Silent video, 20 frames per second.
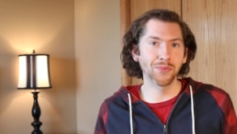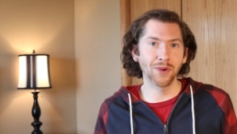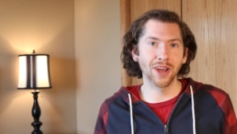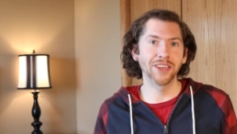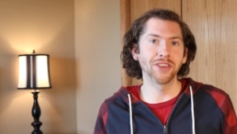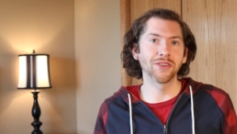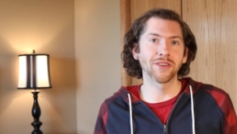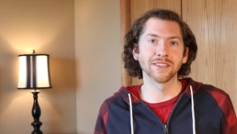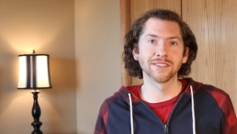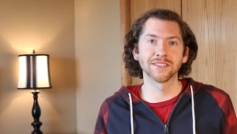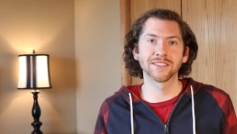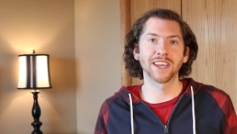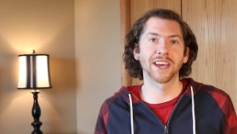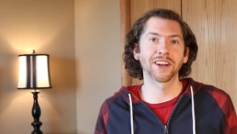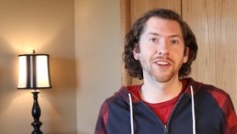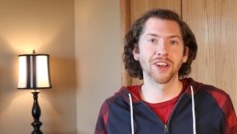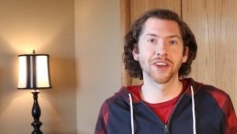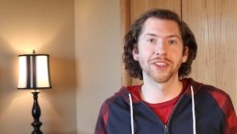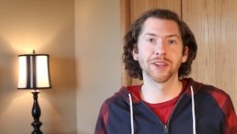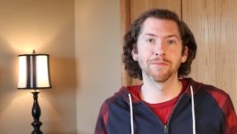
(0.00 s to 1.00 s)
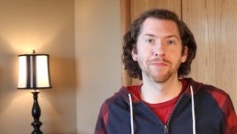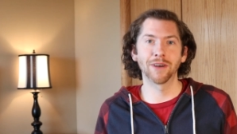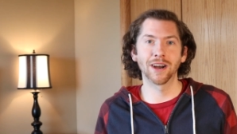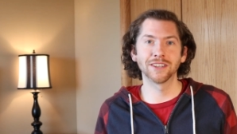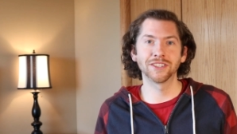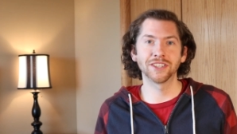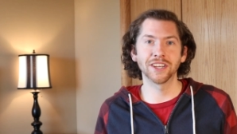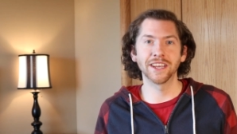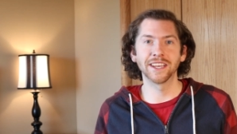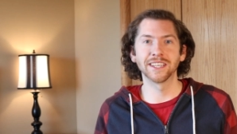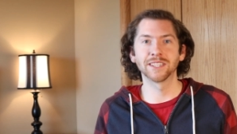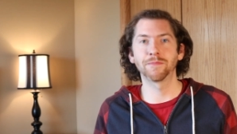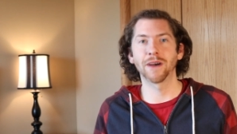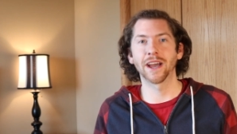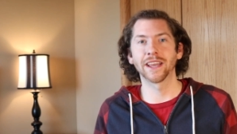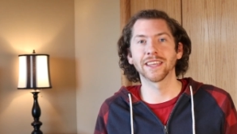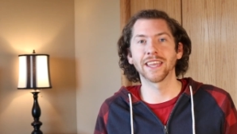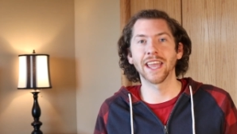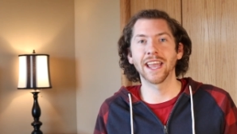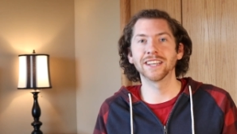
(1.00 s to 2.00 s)
way you can settle on the budget is
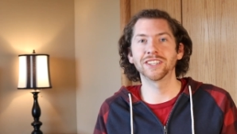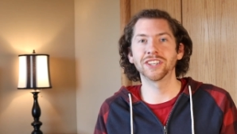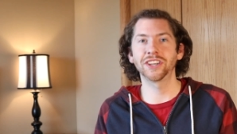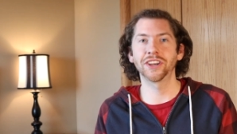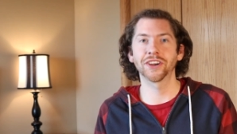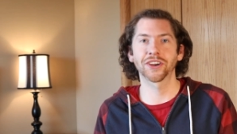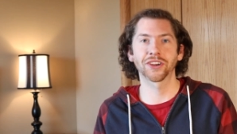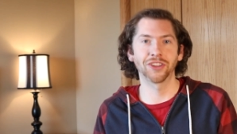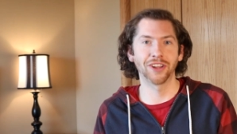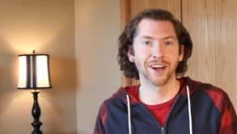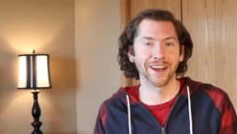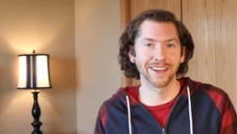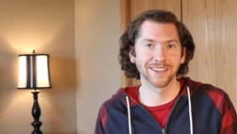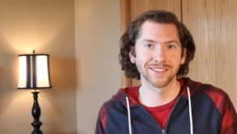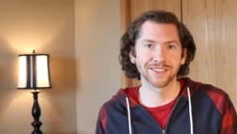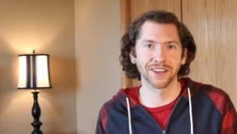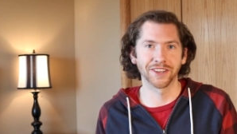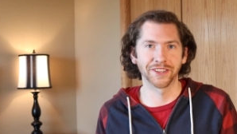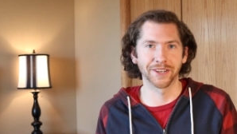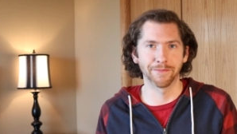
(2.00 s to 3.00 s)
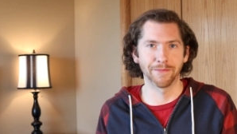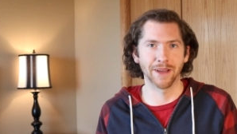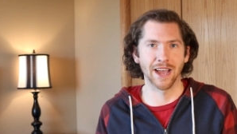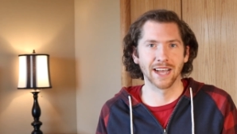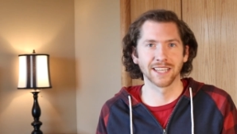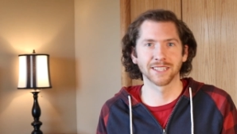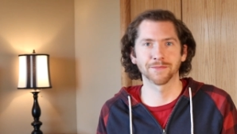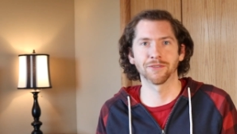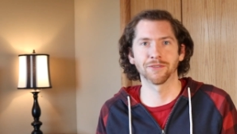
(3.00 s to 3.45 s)
by gauging your clients on their past